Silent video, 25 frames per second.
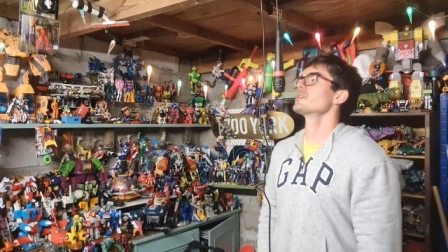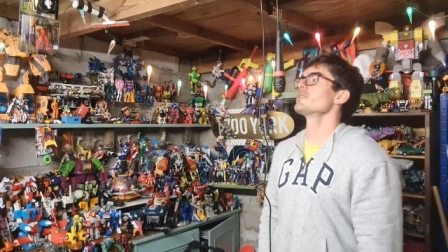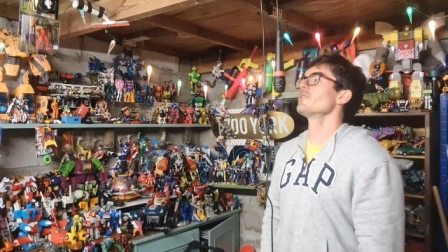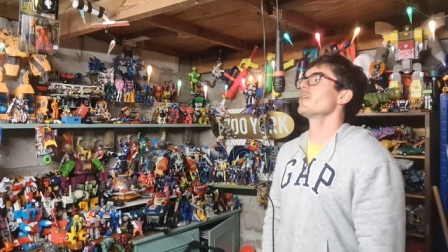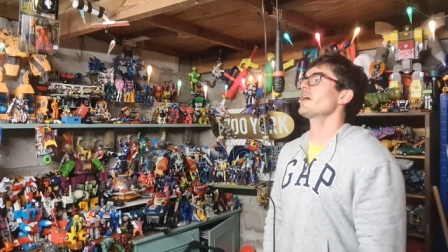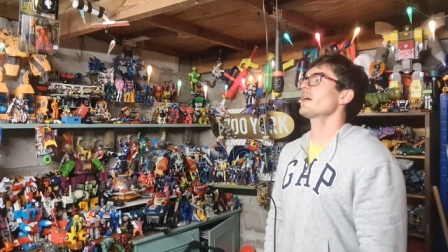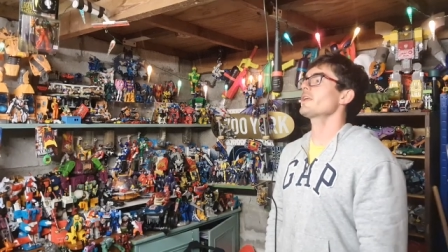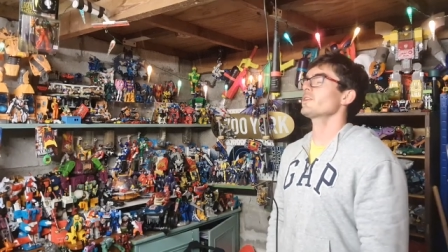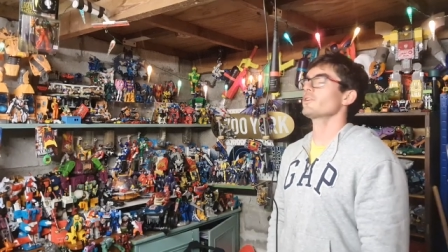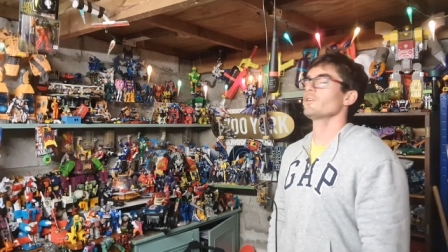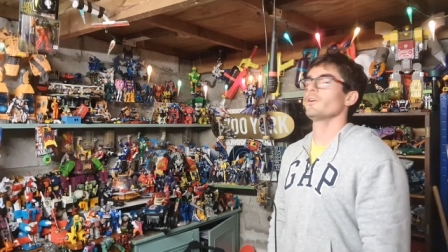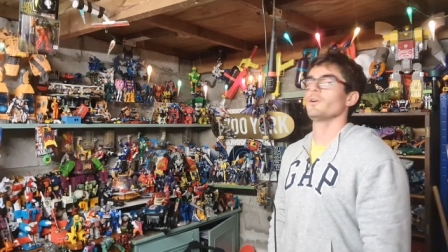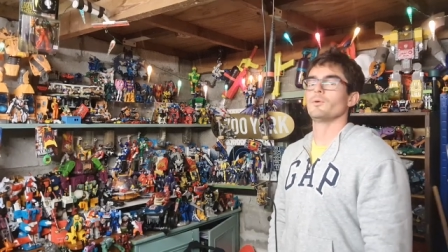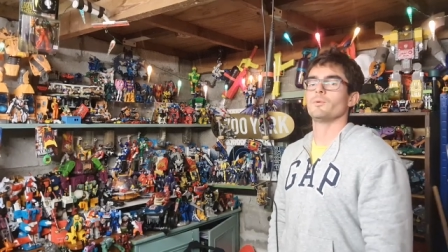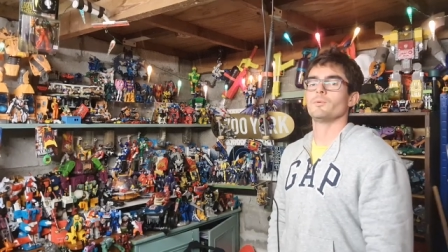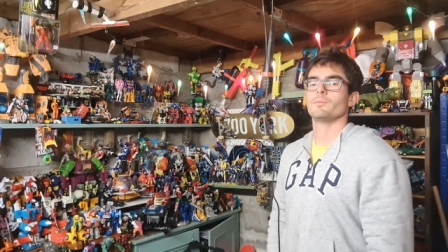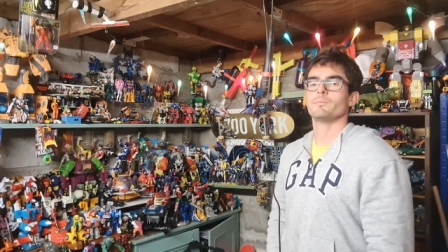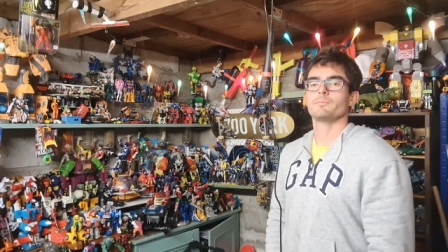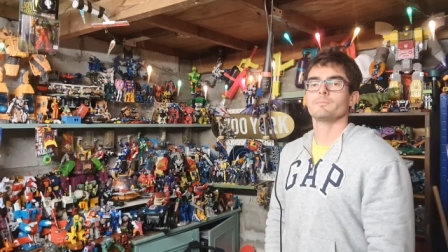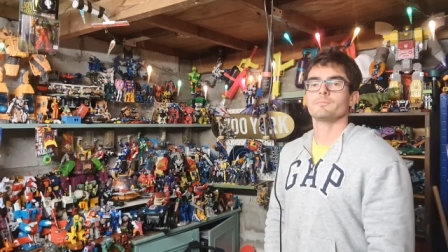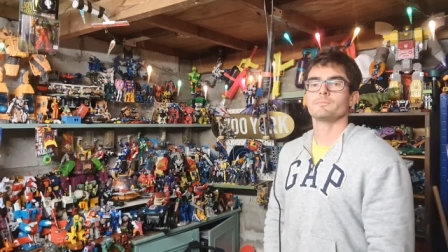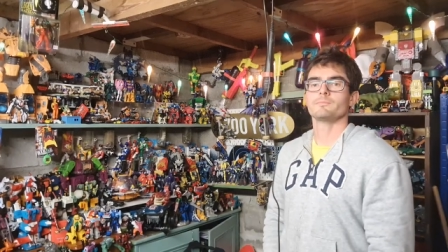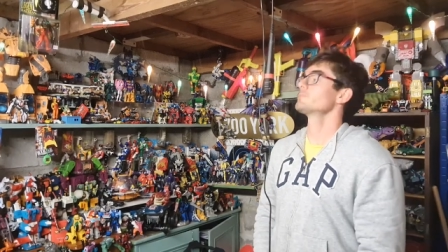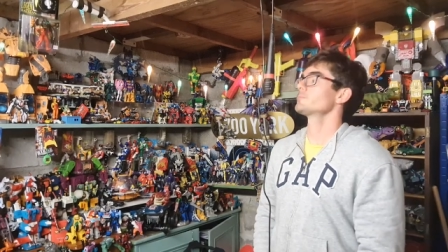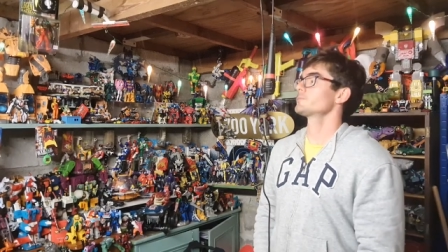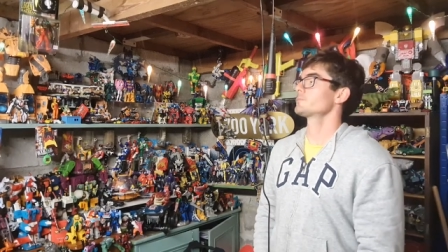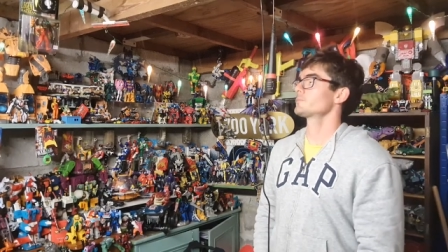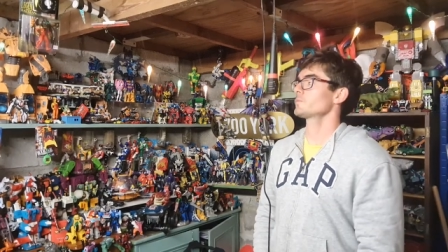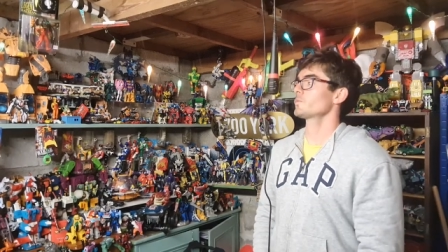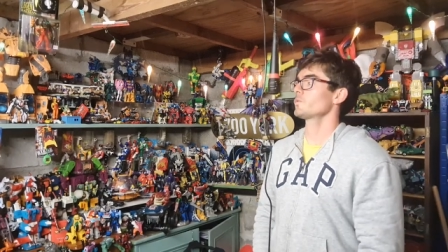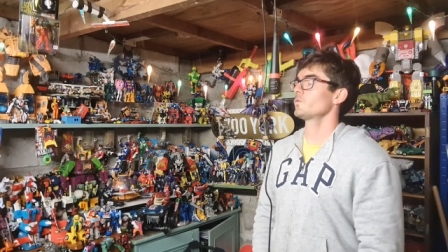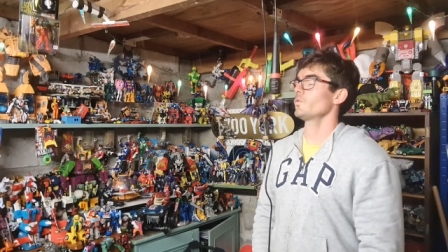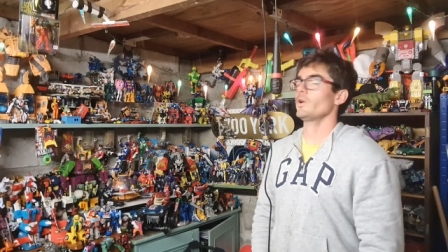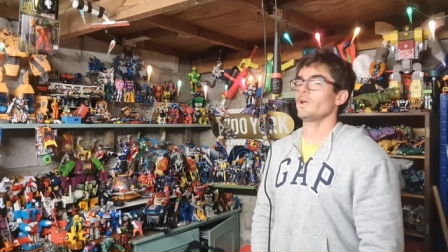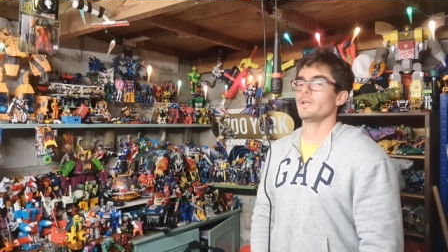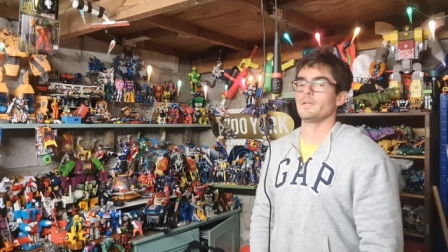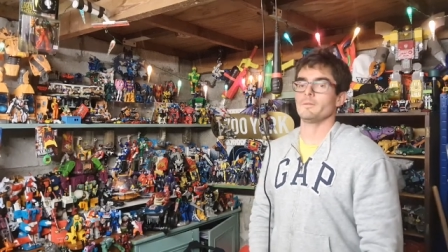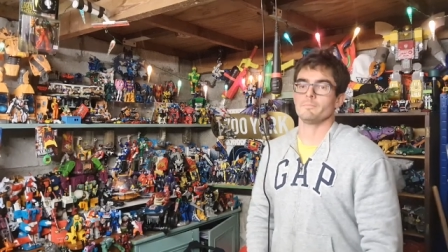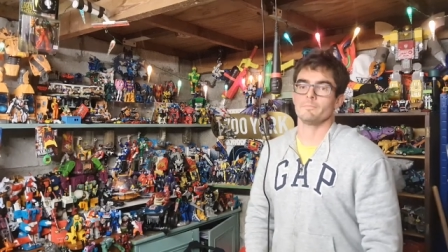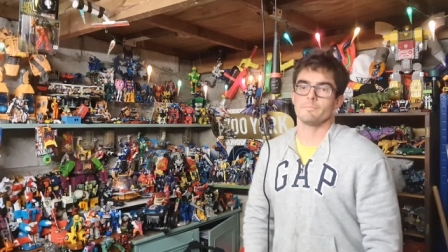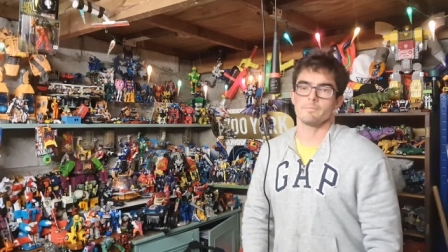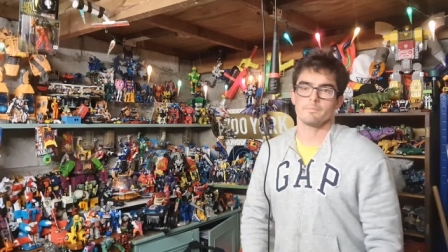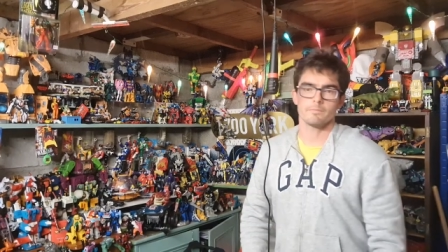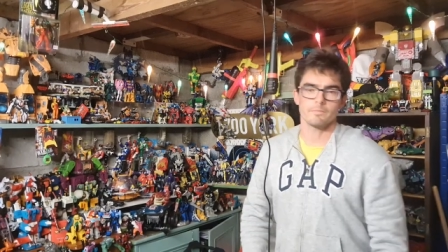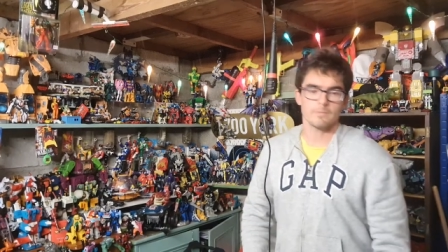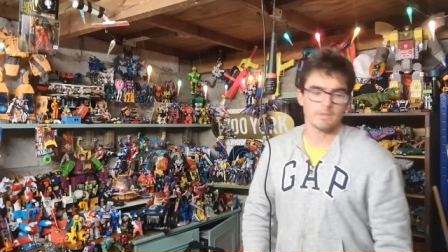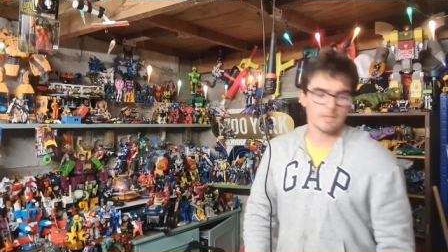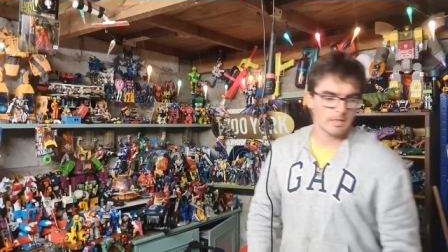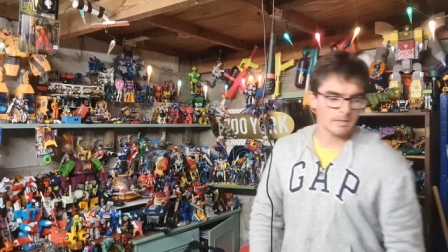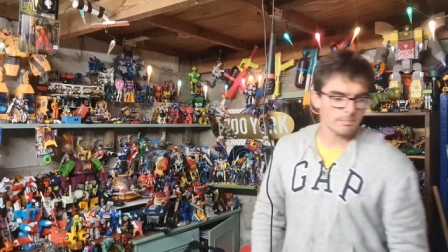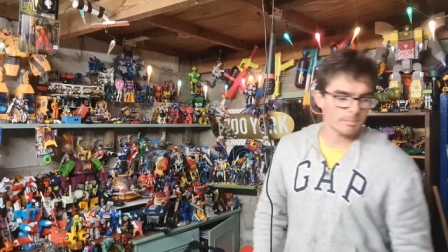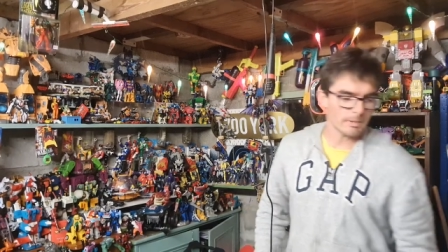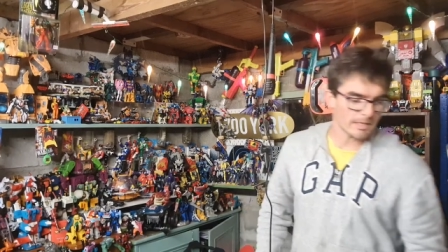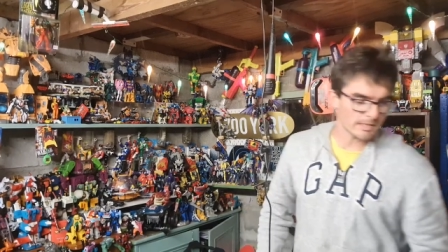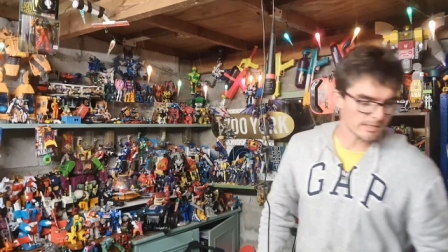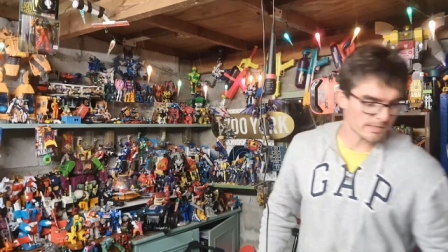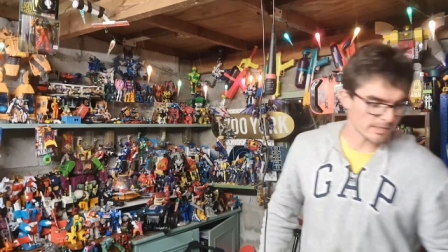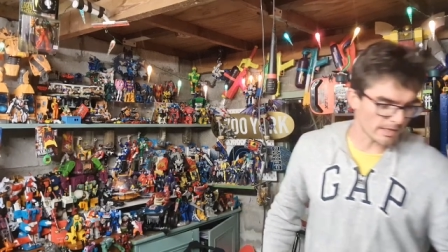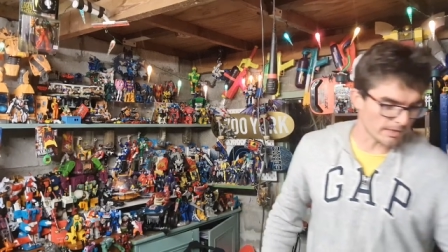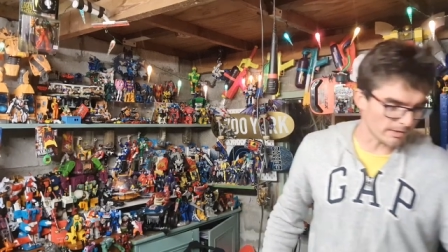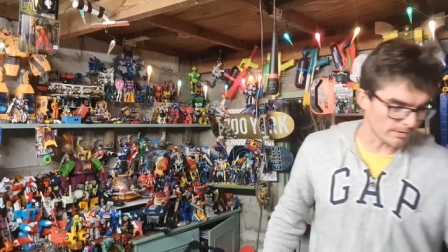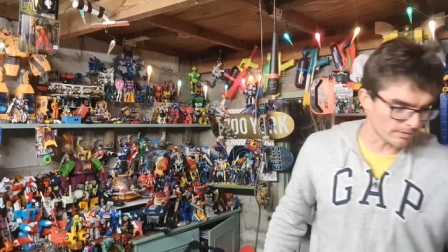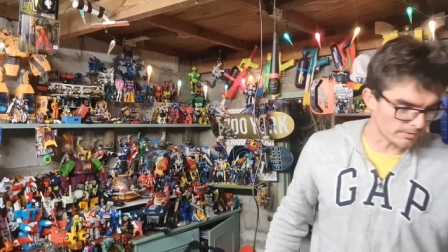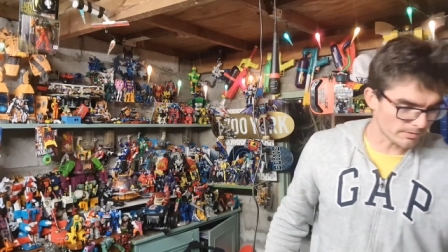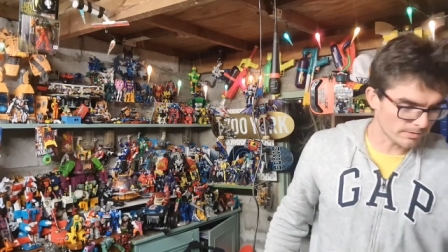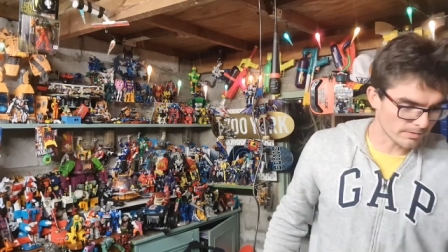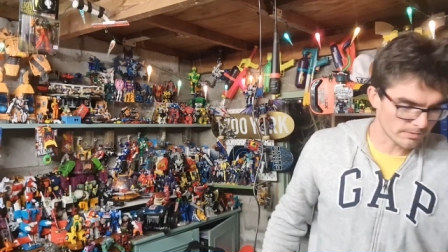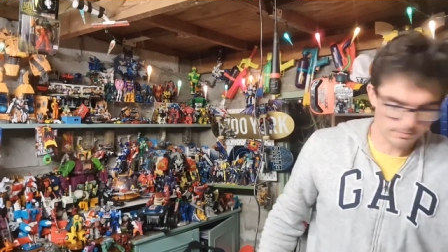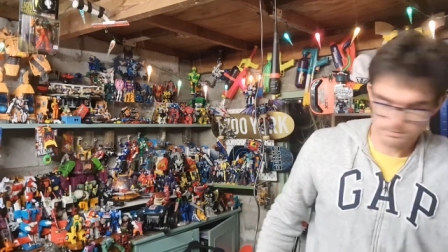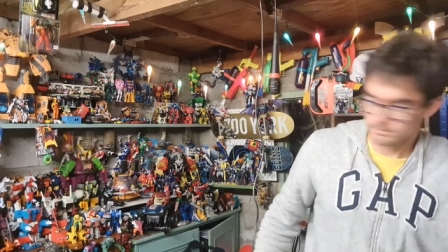give that a go. Right, eBay sales.